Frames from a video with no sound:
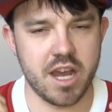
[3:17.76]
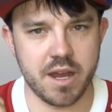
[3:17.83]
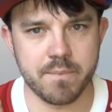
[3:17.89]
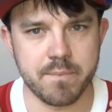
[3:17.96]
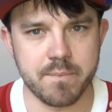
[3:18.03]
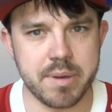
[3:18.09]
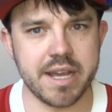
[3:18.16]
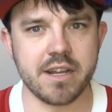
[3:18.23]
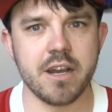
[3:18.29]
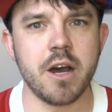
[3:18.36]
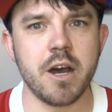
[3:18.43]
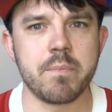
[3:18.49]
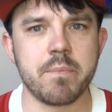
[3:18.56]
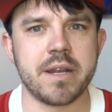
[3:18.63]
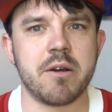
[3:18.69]
pick
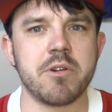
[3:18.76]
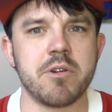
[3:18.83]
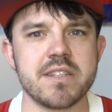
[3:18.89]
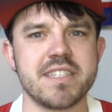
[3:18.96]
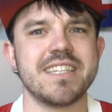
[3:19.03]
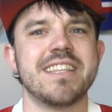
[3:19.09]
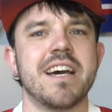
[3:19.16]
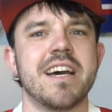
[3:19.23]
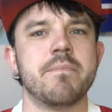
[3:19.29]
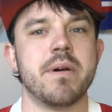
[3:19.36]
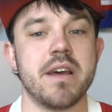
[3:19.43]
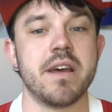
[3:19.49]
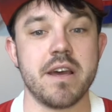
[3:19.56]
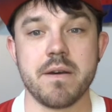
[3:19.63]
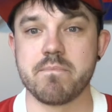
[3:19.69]
up, and I want to see them
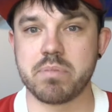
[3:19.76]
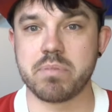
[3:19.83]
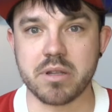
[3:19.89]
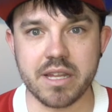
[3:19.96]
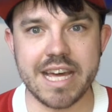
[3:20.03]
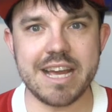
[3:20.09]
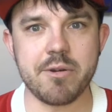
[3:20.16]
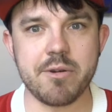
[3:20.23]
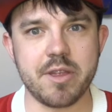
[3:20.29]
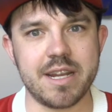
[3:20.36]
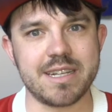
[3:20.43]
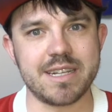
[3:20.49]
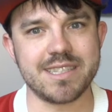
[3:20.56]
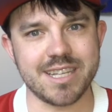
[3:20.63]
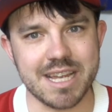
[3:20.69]
play with that
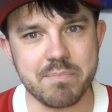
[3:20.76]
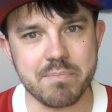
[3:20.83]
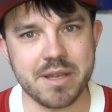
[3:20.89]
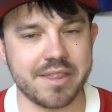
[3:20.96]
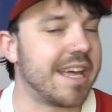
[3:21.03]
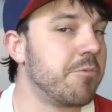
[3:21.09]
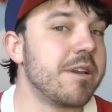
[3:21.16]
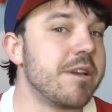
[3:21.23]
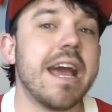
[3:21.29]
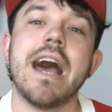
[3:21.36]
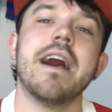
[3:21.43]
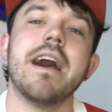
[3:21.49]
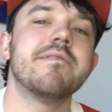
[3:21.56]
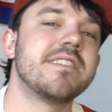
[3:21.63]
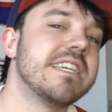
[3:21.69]
excitement that we
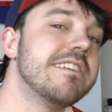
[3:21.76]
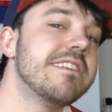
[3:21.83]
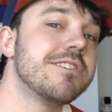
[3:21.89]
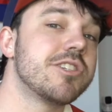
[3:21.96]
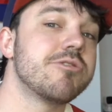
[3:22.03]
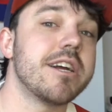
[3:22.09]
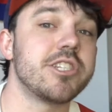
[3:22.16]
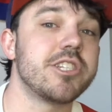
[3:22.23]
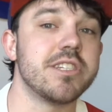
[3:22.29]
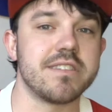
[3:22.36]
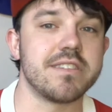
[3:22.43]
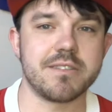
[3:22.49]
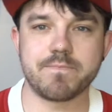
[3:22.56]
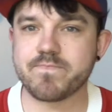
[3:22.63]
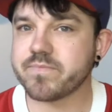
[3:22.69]
have seen in stretches.
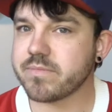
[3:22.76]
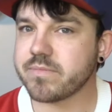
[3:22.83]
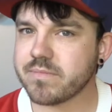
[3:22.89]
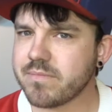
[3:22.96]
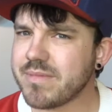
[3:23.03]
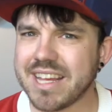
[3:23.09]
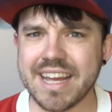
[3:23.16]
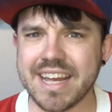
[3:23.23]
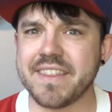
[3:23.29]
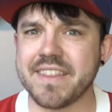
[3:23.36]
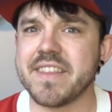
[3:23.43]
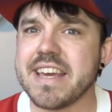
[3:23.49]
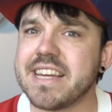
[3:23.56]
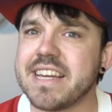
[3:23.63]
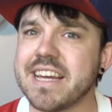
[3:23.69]
And they
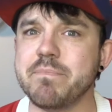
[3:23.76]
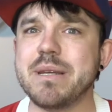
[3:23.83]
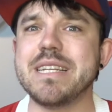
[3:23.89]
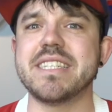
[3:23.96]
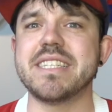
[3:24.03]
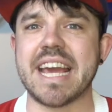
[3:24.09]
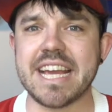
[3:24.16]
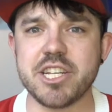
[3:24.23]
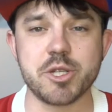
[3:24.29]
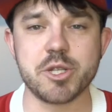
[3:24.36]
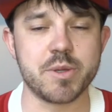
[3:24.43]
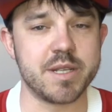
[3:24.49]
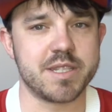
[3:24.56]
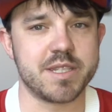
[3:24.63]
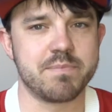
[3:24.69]
can be
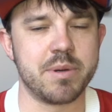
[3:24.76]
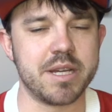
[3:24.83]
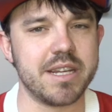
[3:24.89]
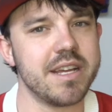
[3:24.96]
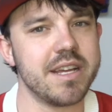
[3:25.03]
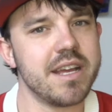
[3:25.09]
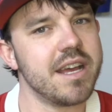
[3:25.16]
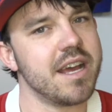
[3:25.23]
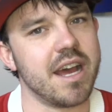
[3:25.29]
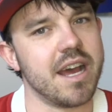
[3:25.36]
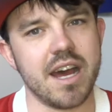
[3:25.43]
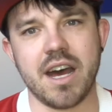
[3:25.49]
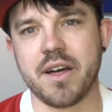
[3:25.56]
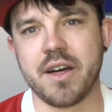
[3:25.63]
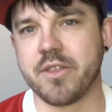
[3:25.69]
dangerous, but
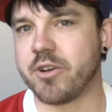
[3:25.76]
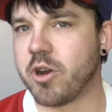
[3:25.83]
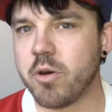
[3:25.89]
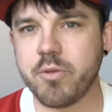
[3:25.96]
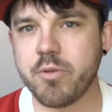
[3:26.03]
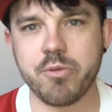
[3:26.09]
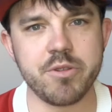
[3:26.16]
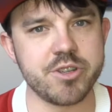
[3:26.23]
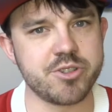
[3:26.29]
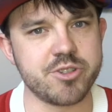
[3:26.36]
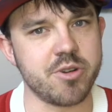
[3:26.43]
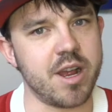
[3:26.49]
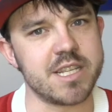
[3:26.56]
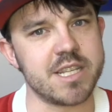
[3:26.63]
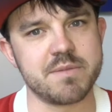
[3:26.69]
they're going through this
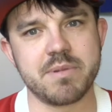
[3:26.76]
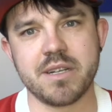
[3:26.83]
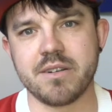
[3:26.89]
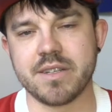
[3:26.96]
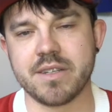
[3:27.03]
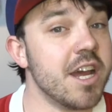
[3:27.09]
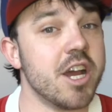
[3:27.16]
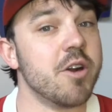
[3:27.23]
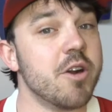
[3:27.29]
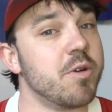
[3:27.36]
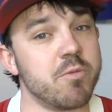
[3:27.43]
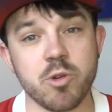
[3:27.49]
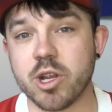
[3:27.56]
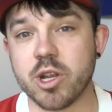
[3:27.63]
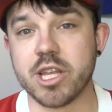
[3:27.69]
dry spell, and we
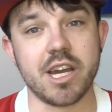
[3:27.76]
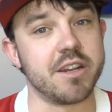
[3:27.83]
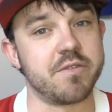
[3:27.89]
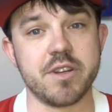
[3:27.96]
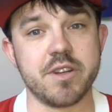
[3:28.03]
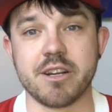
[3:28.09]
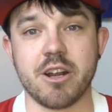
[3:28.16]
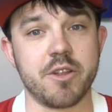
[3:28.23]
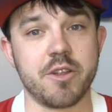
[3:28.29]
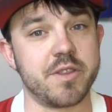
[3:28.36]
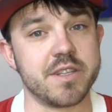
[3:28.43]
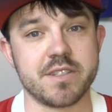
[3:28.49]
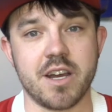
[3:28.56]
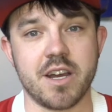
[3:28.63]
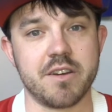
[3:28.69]
really got to figure out this
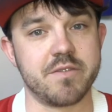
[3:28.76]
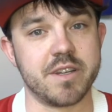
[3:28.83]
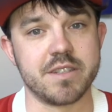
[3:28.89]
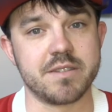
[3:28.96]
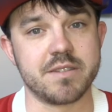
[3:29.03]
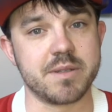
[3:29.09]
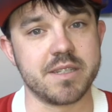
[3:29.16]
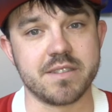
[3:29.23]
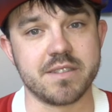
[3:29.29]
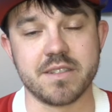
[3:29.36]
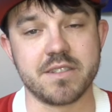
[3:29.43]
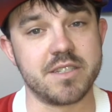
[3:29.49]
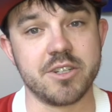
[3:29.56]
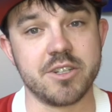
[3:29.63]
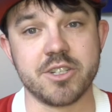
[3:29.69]
offense because
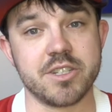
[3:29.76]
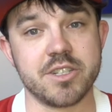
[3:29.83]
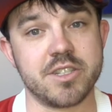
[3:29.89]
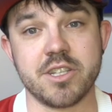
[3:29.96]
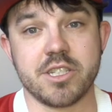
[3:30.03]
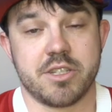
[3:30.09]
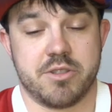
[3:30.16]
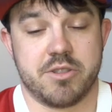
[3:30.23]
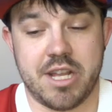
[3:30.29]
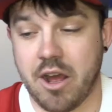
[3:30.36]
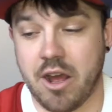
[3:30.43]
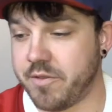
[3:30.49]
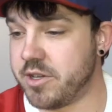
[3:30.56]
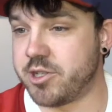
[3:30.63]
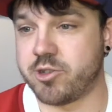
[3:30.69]
you're just down
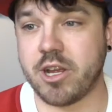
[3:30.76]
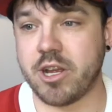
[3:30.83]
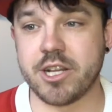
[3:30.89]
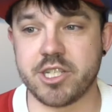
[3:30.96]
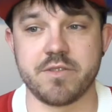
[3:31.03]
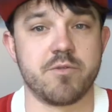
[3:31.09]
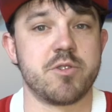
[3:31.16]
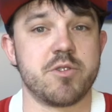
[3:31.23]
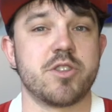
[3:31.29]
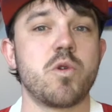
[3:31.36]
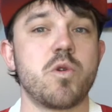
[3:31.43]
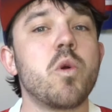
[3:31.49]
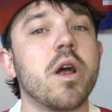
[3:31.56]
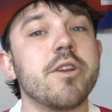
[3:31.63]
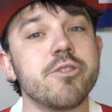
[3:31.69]
this stretch. If we're
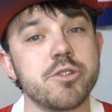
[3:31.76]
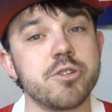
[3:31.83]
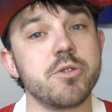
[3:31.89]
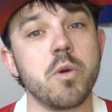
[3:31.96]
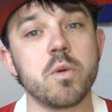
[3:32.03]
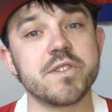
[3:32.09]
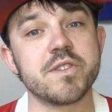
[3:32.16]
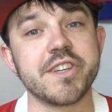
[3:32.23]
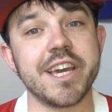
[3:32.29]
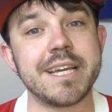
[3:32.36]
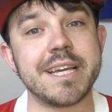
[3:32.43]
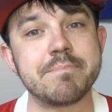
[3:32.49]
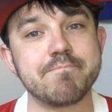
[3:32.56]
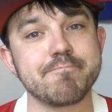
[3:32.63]
scoring under 2 goals a game,